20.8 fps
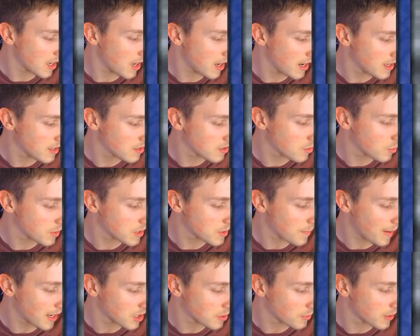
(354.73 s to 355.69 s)
Alliance? Which
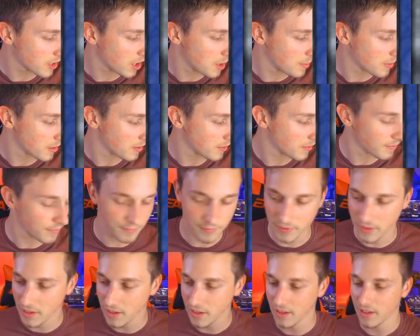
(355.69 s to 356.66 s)
pack should we open
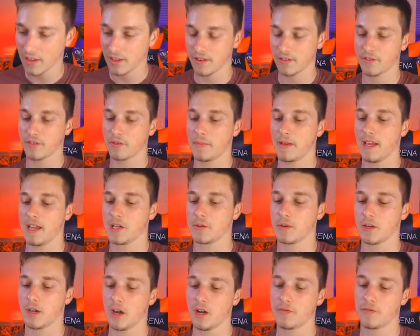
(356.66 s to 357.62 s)
from here? Should
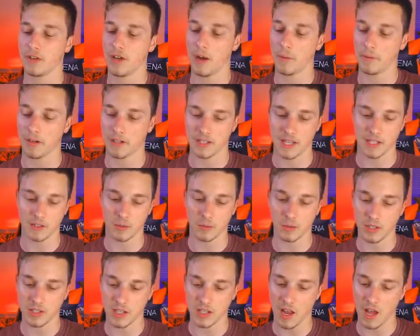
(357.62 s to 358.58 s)
we go for, I'm going to say
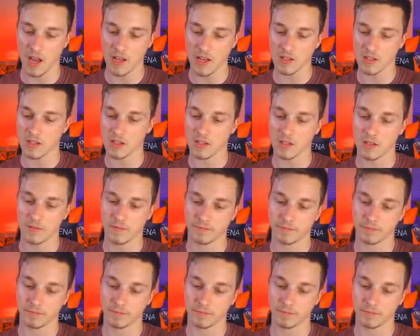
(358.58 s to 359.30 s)
Duelist Alliance,